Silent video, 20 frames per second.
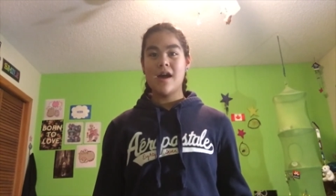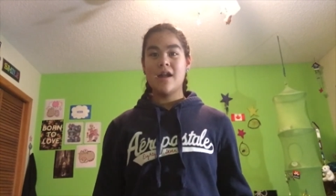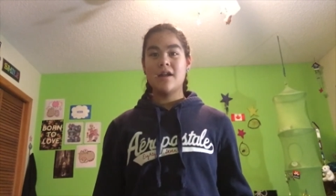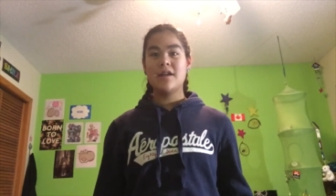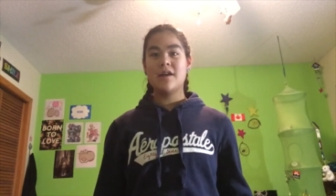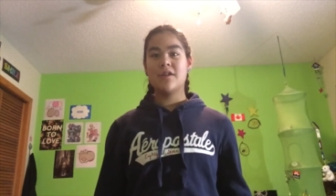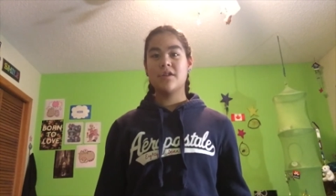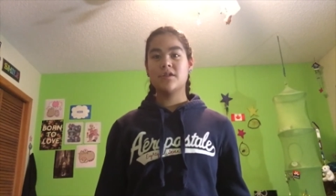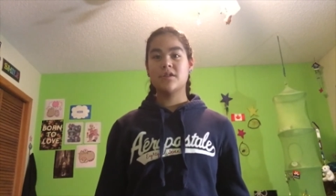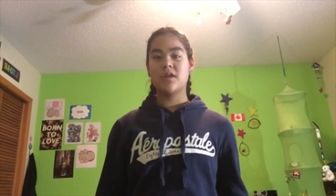
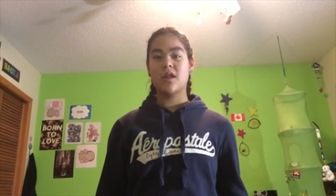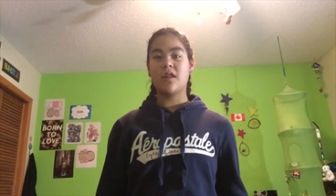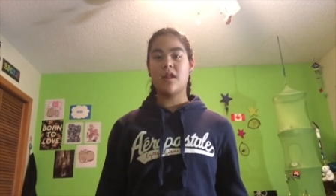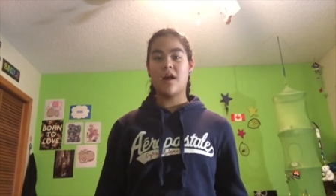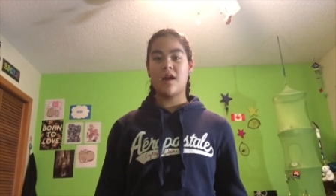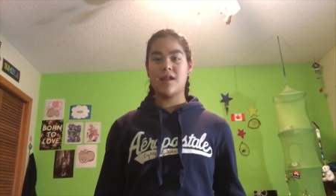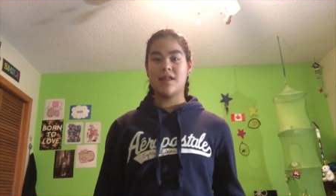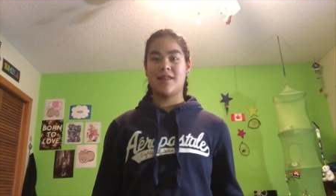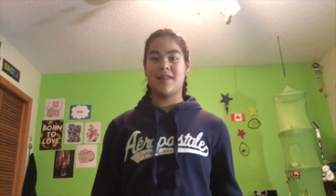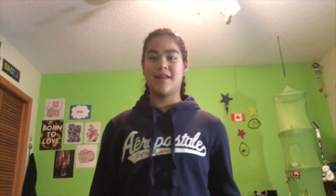Now there's a
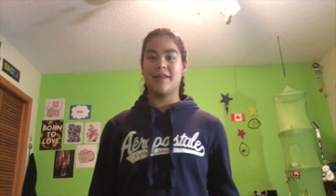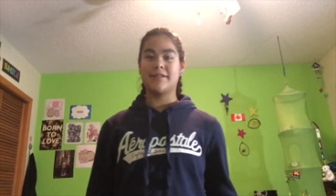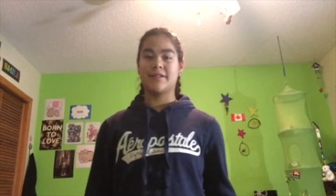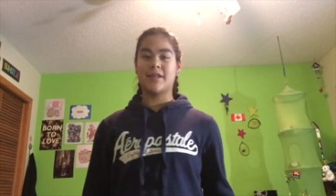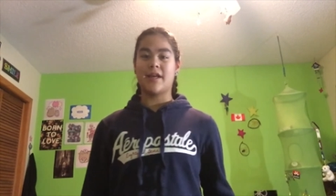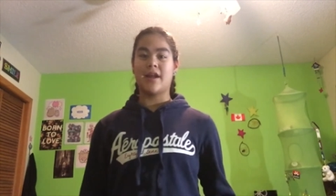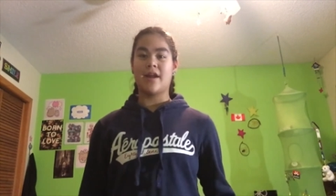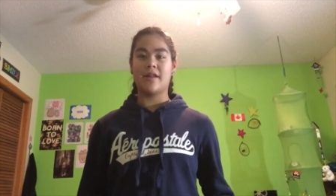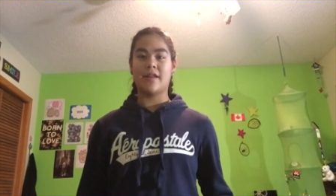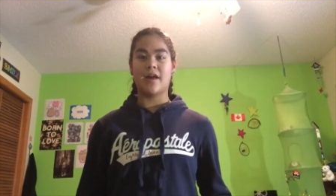lot of things
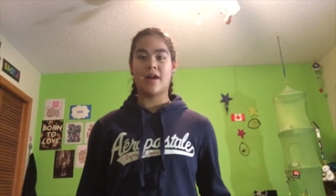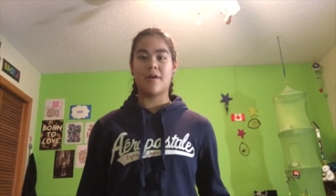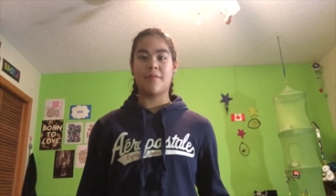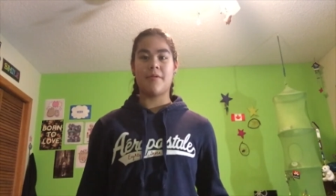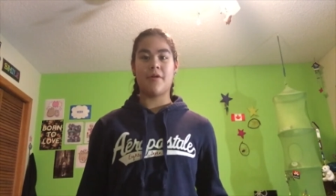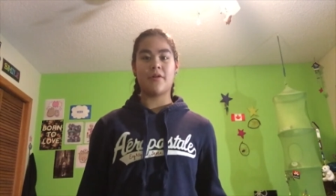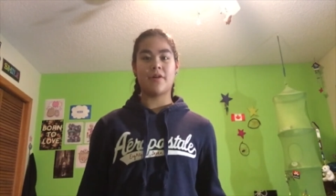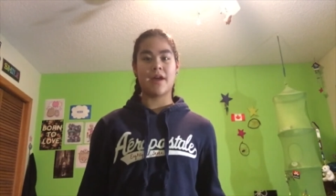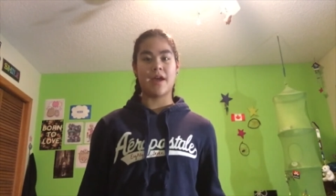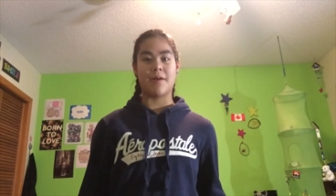that I like
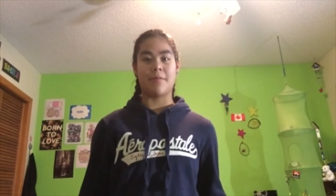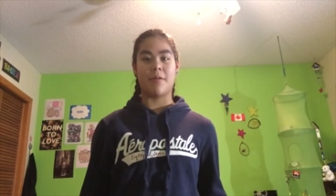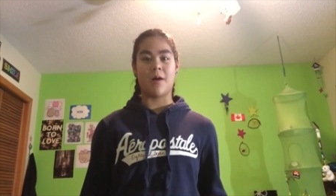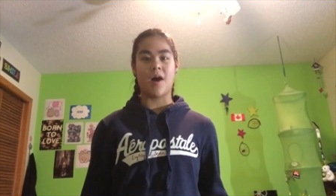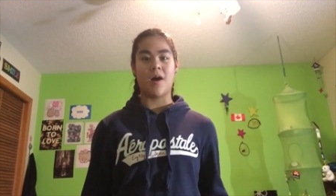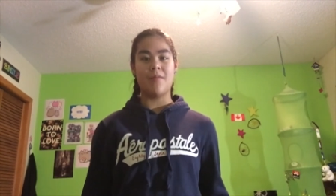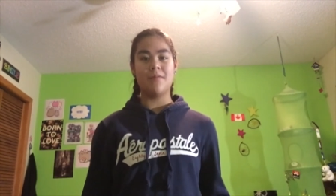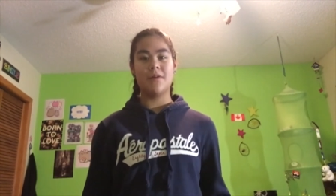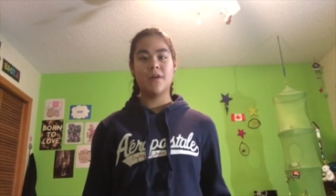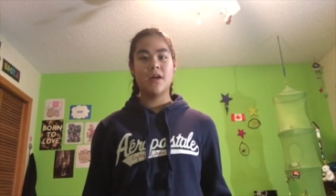about
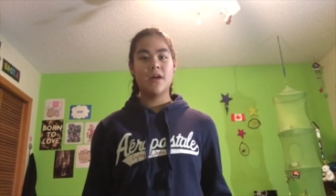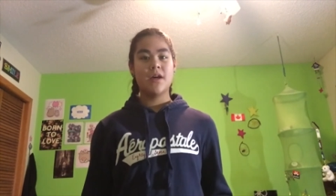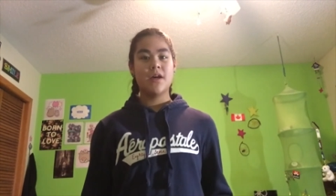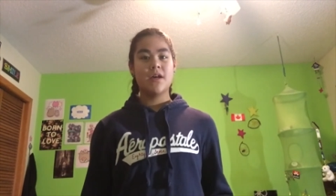K-pop,